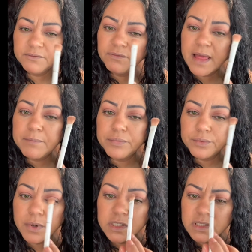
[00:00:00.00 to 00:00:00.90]
flat
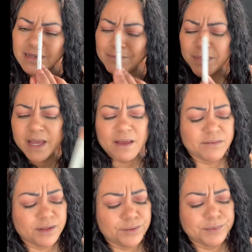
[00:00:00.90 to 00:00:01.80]
brush. It might have a
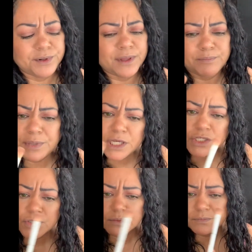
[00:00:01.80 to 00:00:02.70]
little bit of the
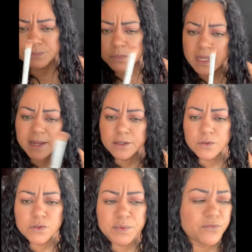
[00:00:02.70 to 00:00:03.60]
peach that I
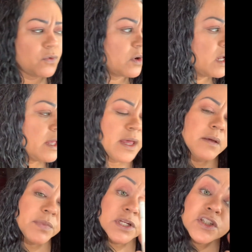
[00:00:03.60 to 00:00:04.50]
used before,
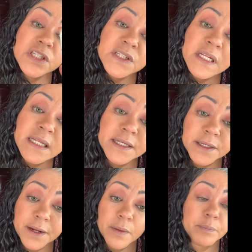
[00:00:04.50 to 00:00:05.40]
but it's just to clean
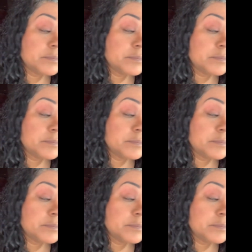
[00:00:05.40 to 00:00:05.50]
it up.